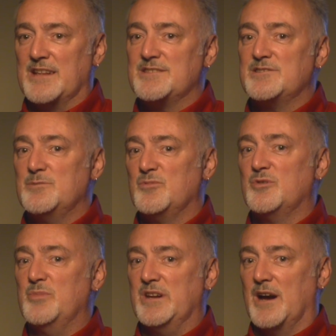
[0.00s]
that seemed
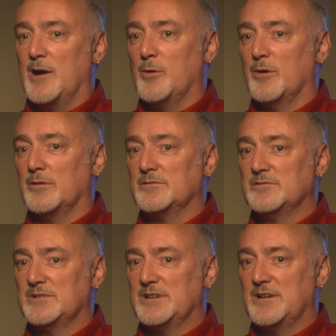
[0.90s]
to be our
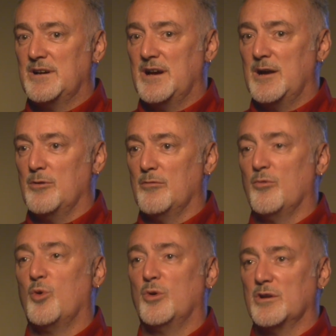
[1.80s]

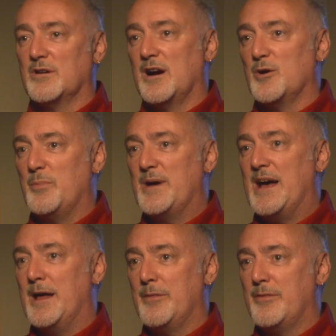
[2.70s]
role or our
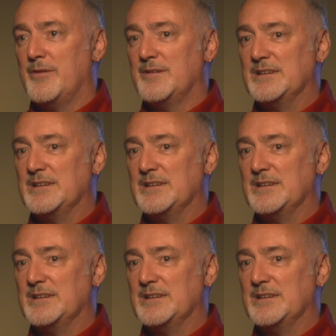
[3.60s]
path,